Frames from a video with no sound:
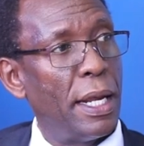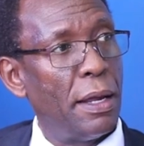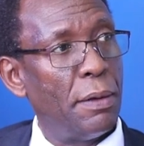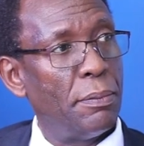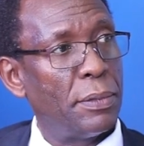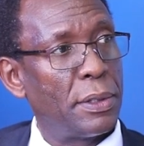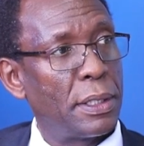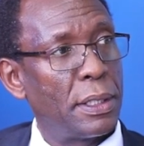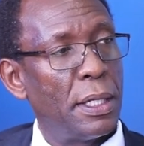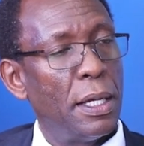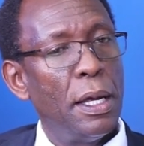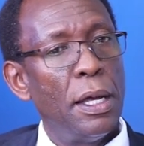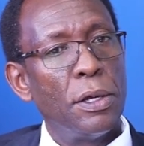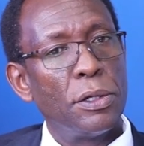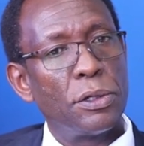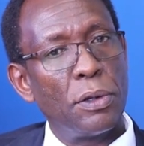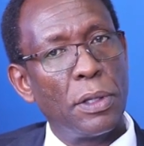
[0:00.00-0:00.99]
names.
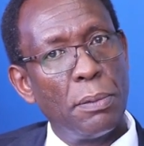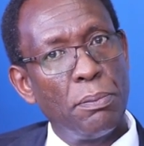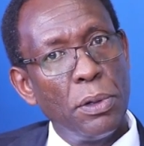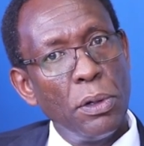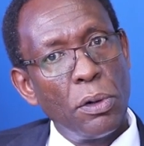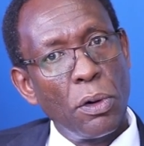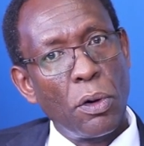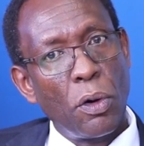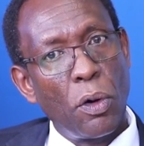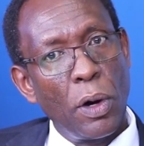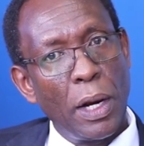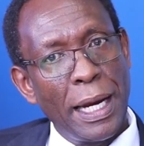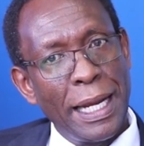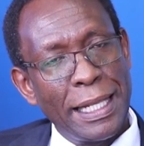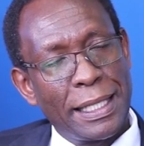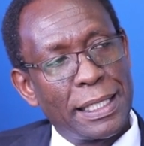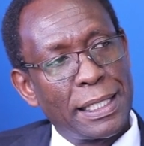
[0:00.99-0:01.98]
So the bureau
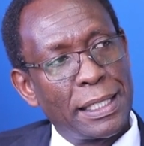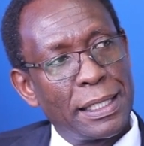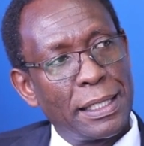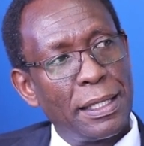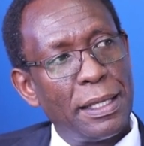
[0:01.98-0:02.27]
collects